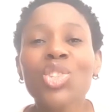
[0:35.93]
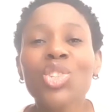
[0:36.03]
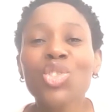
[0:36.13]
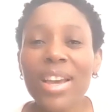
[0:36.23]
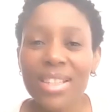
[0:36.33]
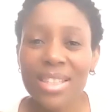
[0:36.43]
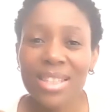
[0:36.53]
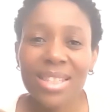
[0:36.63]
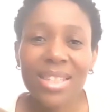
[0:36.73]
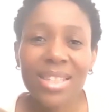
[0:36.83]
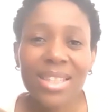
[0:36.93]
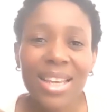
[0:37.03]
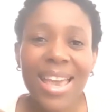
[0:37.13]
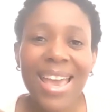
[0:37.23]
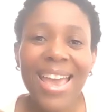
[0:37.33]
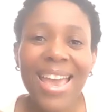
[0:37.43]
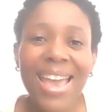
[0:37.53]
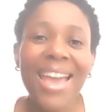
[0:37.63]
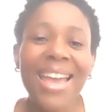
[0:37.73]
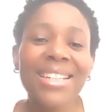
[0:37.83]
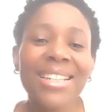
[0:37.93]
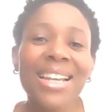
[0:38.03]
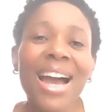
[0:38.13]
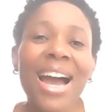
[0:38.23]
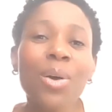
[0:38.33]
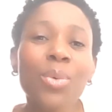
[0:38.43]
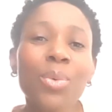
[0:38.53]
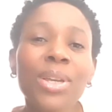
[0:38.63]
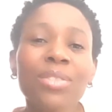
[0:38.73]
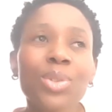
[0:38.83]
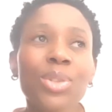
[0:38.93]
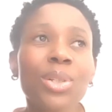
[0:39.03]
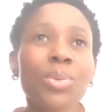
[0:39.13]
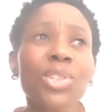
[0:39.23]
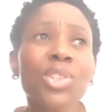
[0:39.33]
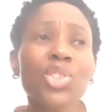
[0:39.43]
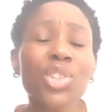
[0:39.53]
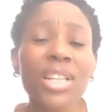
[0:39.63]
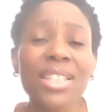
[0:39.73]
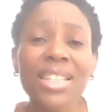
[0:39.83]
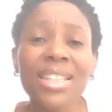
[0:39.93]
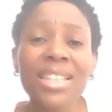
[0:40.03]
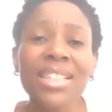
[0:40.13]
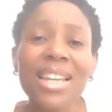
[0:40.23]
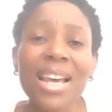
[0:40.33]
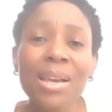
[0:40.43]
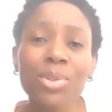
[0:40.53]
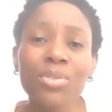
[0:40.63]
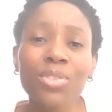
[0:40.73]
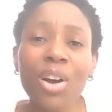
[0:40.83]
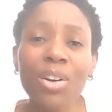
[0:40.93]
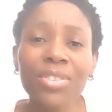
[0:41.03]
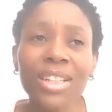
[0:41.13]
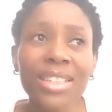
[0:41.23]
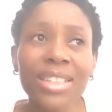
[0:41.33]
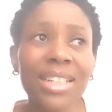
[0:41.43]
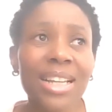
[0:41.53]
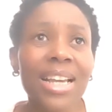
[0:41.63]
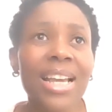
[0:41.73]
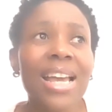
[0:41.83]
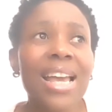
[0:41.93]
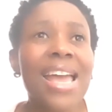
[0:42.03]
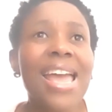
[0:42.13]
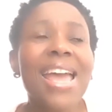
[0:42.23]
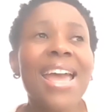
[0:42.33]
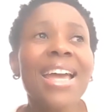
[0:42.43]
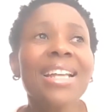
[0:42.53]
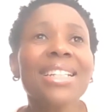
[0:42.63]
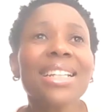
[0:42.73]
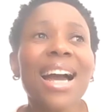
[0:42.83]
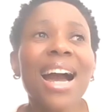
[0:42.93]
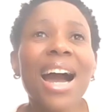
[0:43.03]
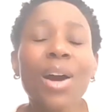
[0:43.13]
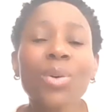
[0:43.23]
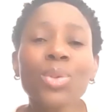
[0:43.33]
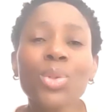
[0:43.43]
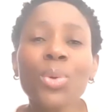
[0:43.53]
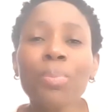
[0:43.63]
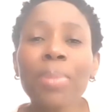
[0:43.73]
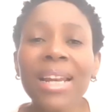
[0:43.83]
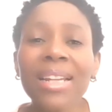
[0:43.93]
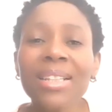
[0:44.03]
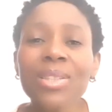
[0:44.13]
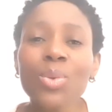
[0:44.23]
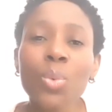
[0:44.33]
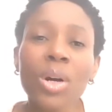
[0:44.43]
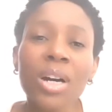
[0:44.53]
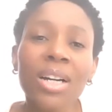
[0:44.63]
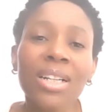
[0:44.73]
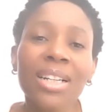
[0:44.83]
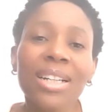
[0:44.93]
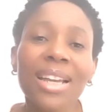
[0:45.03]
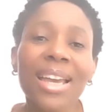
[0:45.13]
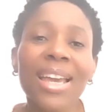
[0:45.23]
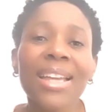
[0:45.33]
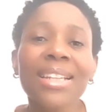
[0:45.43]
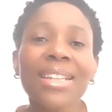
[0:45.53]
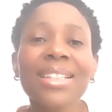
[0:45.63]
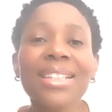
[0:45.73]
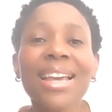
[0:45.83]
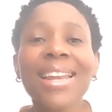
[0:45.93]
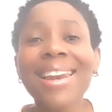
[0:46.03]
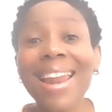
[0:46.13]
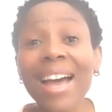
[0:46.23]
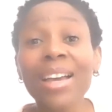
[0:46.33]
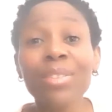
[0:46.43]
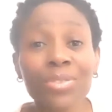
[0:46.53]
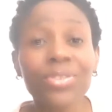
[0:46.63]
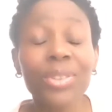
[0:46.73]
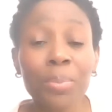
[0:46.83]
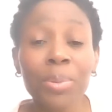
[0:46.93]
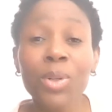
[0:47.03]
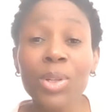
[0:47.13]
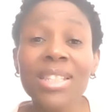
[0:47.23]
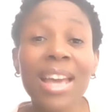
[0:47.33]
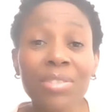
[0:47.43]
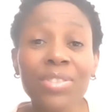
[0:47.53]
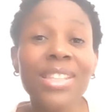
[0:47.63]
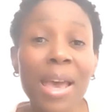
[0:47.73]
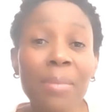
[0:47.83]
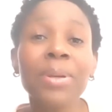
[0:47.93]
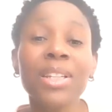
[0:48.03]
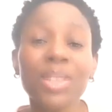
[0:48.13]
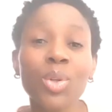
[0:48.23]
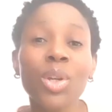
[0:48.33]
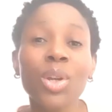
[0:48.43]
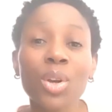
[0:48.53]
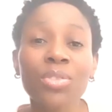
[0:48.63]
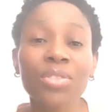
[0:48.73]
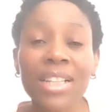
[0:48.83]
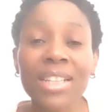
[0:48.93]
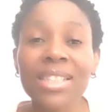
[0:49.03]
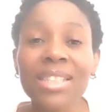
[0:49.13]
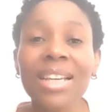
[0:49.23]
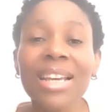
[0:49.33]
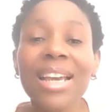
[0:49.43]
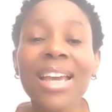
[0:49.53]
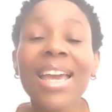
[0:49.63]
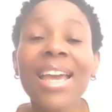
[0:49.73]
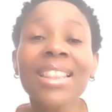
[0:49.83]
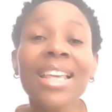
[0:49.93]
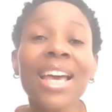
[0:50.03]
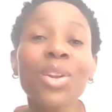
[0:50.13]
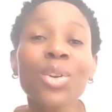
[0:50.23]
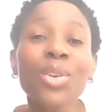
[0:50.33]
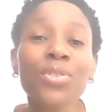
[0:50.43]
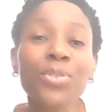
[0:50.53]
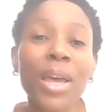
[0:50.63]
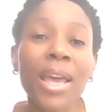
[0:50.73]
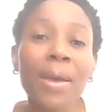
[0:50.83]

stress and how we have to deal with stress in these times of COVID, and how do you balance work and life, because life is happening to a lot of us, and there are a lot of